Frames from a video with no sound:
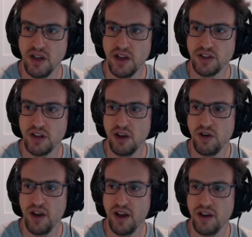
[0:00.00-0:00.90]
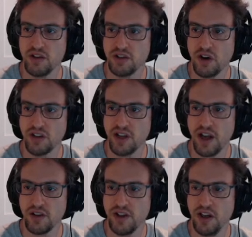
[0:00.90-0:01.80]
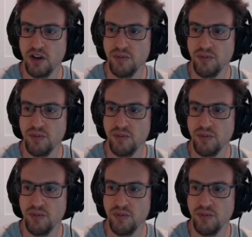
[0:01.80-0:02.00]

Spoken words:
So chart title, no,